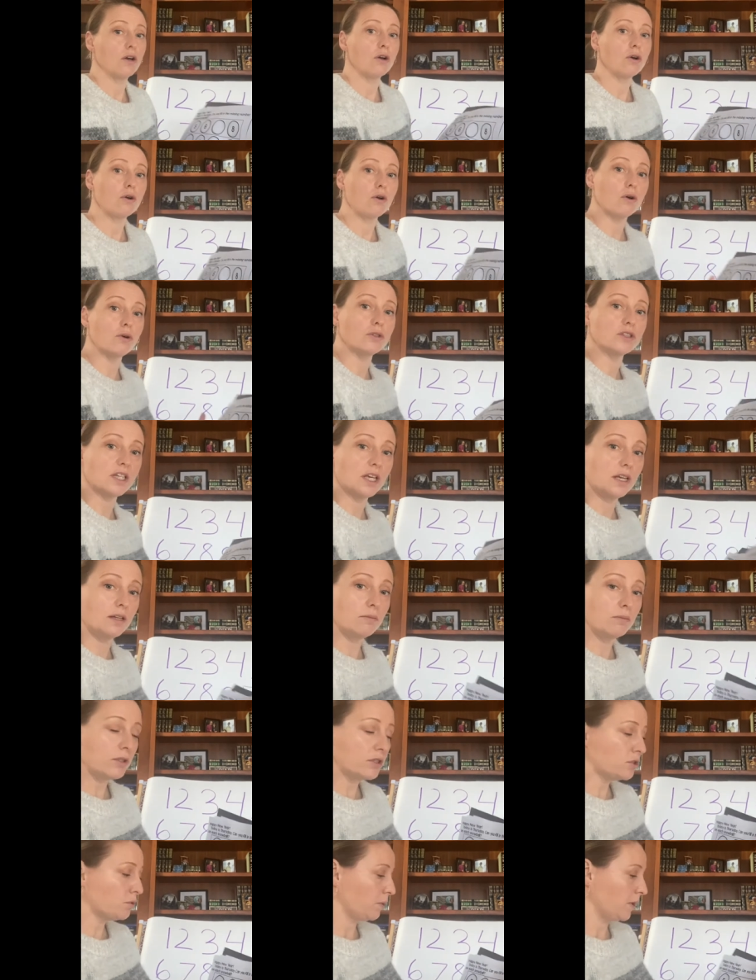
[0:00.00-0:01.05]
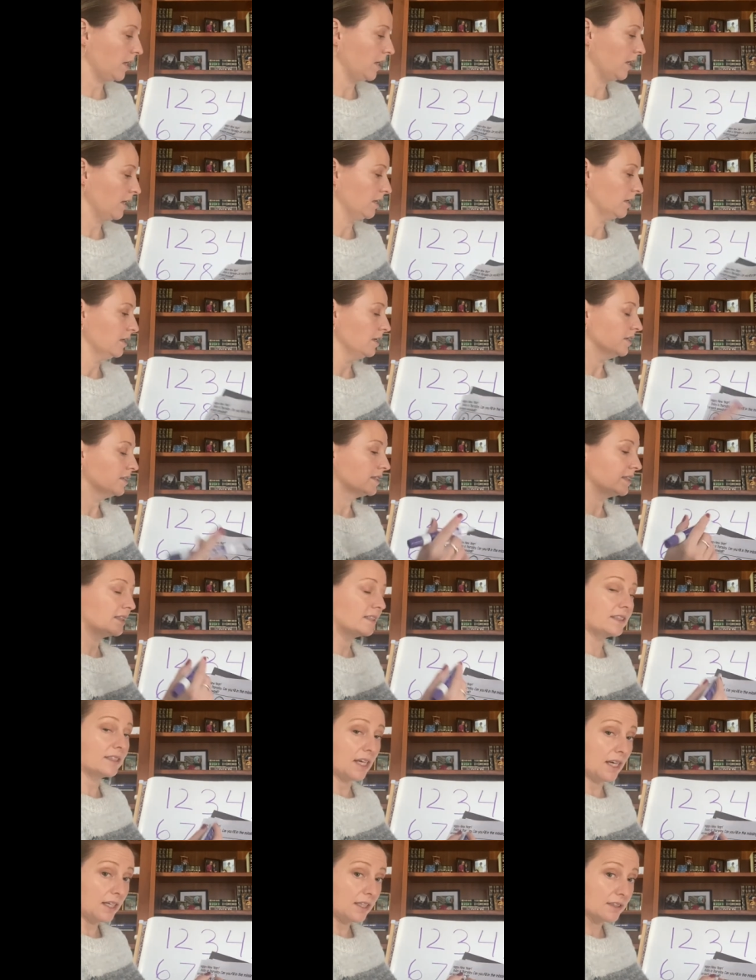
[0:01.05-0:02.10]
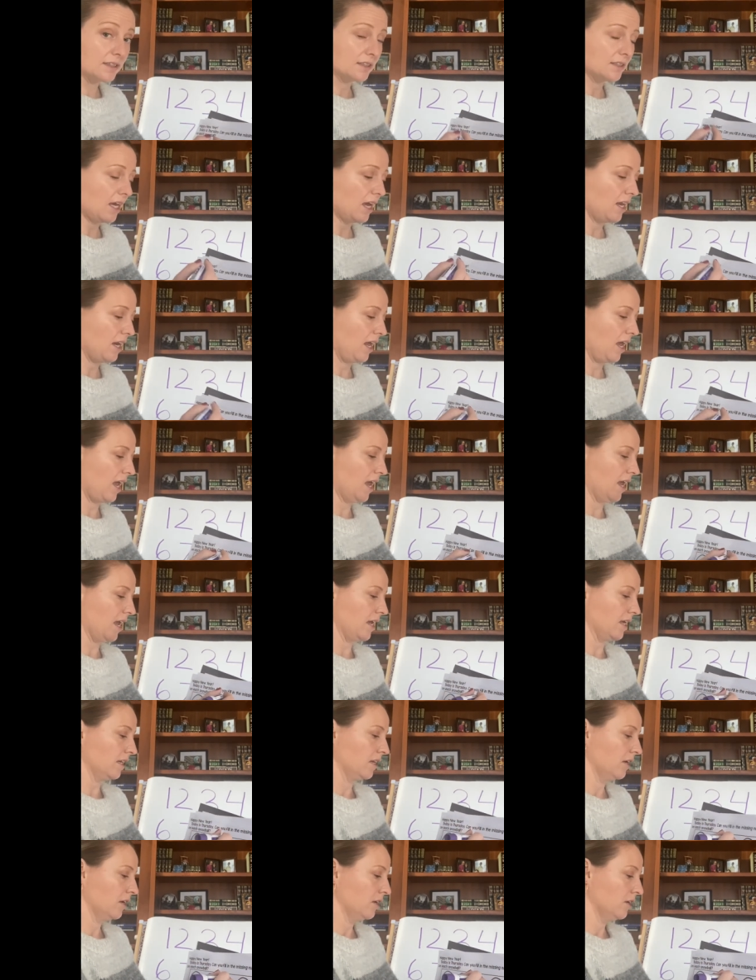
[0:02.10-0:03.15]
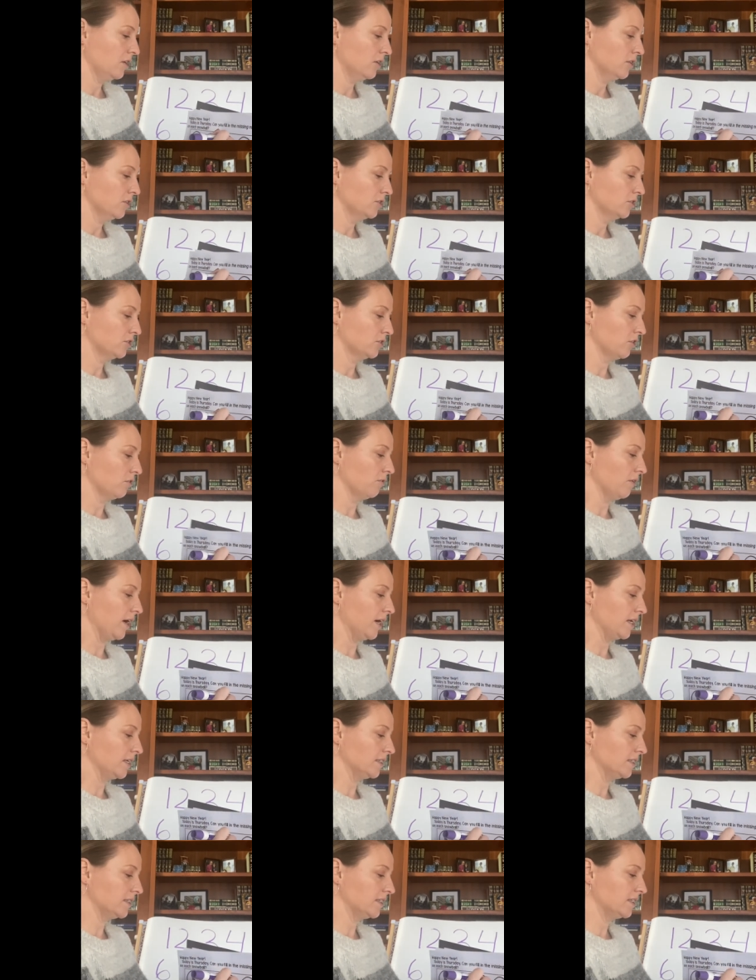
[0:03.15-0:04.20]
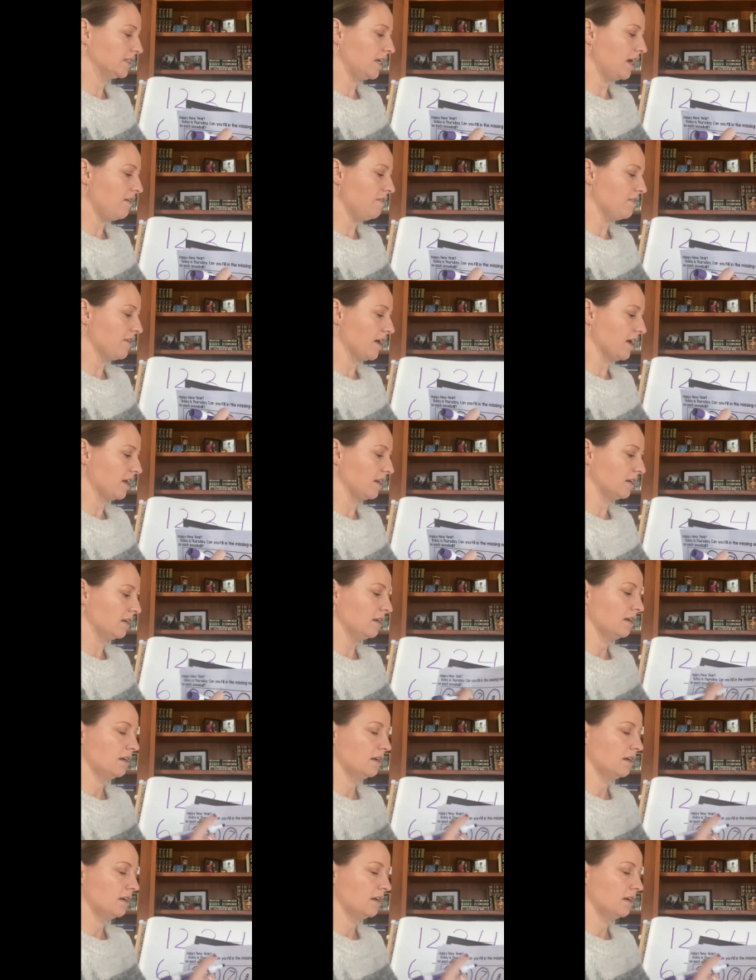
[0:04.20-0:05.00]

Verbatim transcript: goes in between six and eight. So write a seven